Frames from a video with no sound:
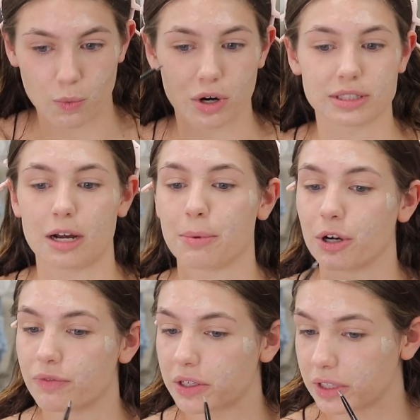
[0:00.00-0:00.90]
works out
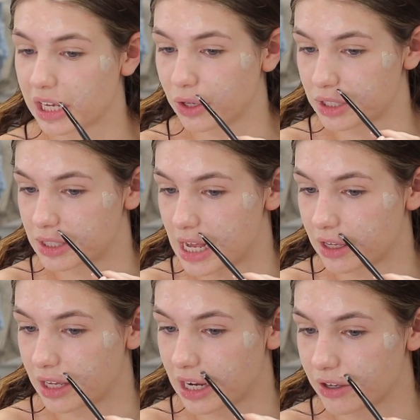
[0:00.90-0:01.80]
perfectly and looks
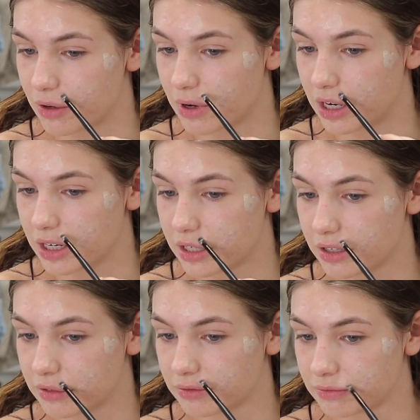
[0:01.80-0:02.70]
exactly like how you wanted it
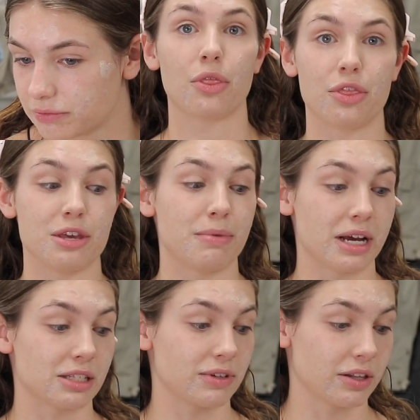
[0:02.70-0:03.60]
to, the
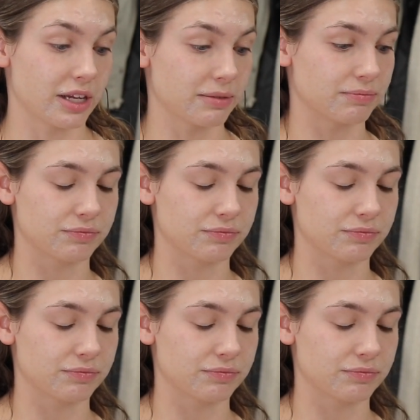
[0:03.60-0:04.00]
best feeling.